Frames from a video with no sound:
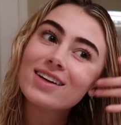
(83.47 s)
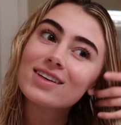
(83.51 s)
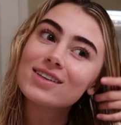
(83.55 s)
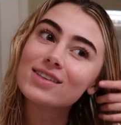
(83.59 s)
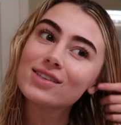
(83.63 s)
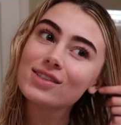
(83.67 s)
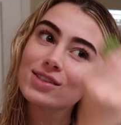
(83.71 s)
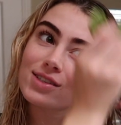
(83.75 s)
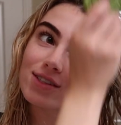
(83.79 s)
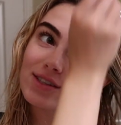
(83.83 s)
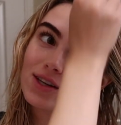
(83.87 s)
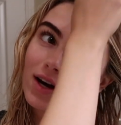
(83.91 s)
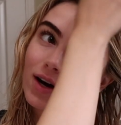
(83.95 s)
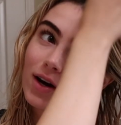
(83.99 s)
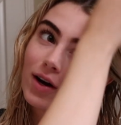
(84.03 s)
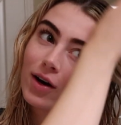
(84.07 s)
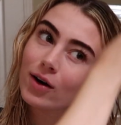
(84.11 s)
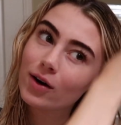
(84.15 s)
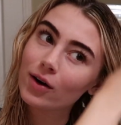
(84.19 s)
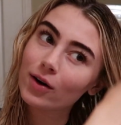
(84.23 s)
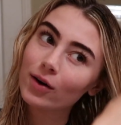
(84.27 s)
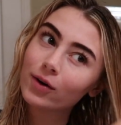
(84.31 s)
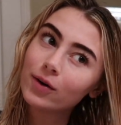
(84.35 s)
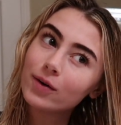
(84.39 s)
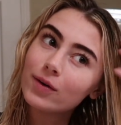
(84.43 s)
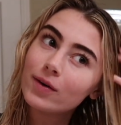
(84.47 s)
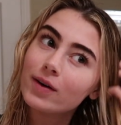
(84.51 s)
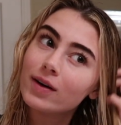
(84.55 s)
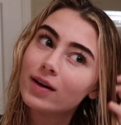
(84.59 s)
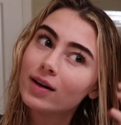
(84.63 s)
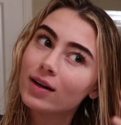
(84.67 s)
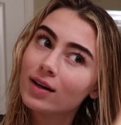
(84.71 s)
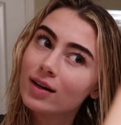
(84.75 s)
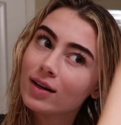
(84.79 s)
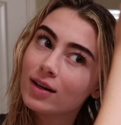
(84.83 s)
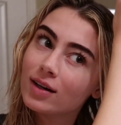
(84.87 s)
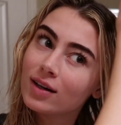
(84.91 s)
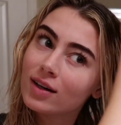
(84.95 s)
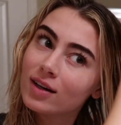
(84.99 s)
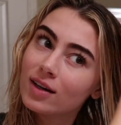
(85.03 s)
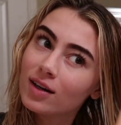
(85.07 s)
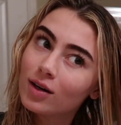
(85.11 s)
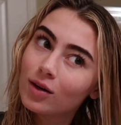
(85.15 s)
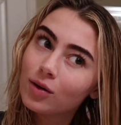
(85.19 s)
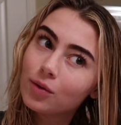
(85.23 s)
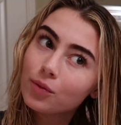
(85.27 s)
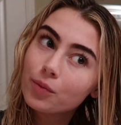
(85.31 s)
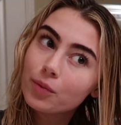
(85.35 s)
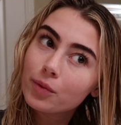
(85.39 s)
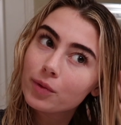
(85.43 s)
So
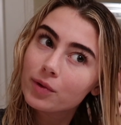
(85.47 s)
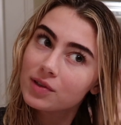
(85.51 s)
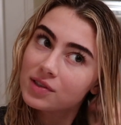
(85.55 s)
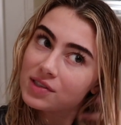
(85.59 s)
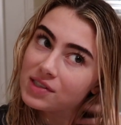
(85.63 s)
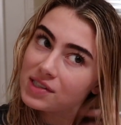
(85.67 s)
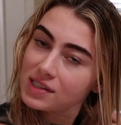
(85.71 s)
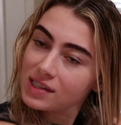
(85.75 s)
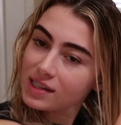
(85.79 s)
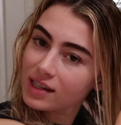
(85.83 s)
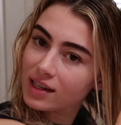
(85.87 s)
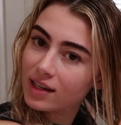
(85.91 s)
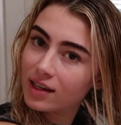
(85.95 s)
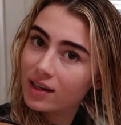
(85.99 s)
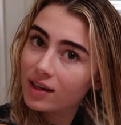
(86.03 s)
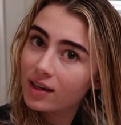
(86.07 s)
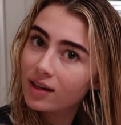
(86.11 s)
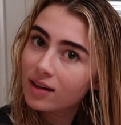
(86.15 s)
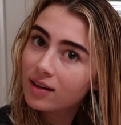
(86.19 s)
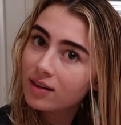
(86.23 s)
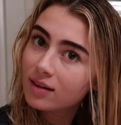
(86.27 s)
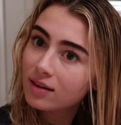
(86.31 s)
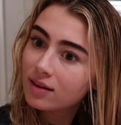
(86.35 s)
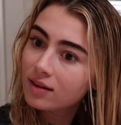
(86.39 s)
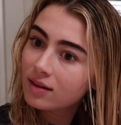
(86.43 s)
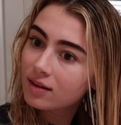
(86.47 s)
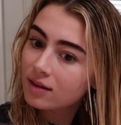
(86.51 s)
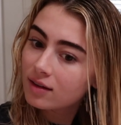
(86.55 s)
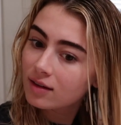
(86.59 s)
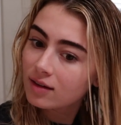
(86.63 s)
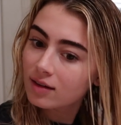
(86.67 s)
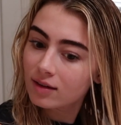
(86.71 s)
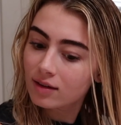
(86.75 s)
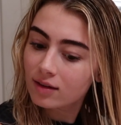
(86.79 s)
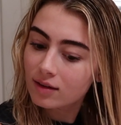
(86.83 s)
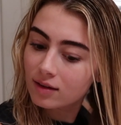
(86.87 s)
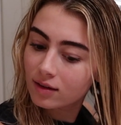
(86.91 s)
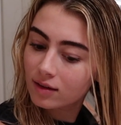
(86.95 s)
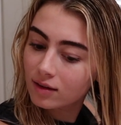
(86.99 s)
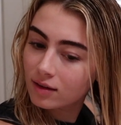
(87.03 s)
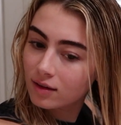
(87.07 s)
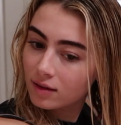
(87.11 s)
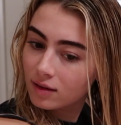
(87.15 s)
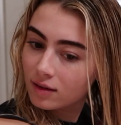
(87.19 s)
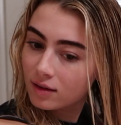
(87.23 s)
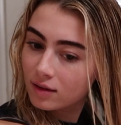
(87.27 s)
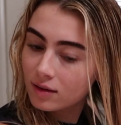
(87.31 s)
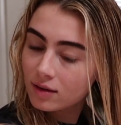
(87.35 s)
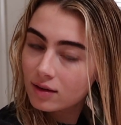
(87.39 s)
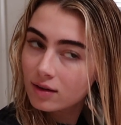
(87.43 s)
we'll see
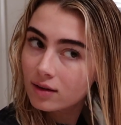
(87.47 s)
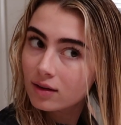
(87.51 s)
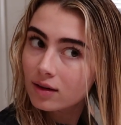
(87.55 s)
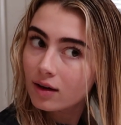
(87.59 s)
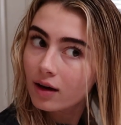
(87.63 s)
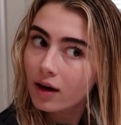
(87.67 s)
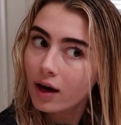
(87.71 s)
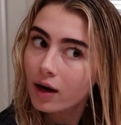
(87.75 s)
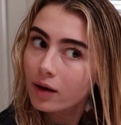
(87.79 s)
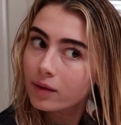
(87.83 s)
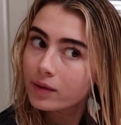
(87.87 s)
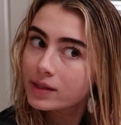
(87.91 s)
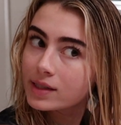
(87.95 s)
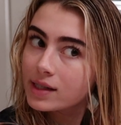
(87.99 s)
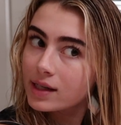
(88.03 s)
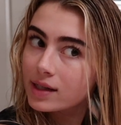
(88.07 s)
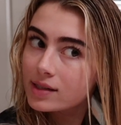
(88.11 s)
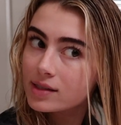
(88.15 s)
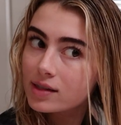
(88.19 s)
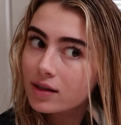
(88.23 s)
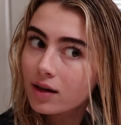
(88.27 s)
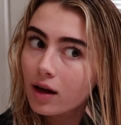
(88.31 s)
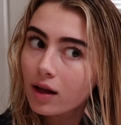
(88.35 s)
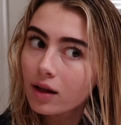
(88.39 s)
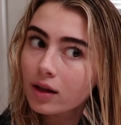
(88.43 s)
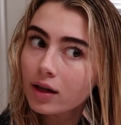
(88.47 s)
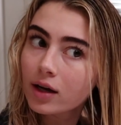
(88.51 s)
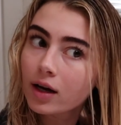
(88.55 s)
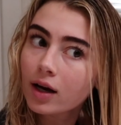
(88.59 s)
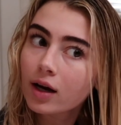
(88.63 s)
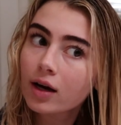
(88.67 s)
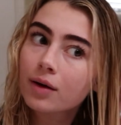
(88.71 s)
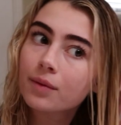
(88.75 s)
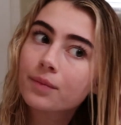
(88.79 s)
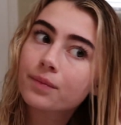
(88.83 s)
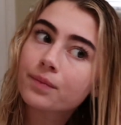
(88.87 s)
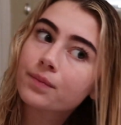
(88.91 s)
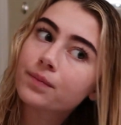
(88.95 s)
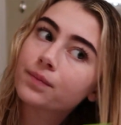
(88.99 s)
how it takes a color.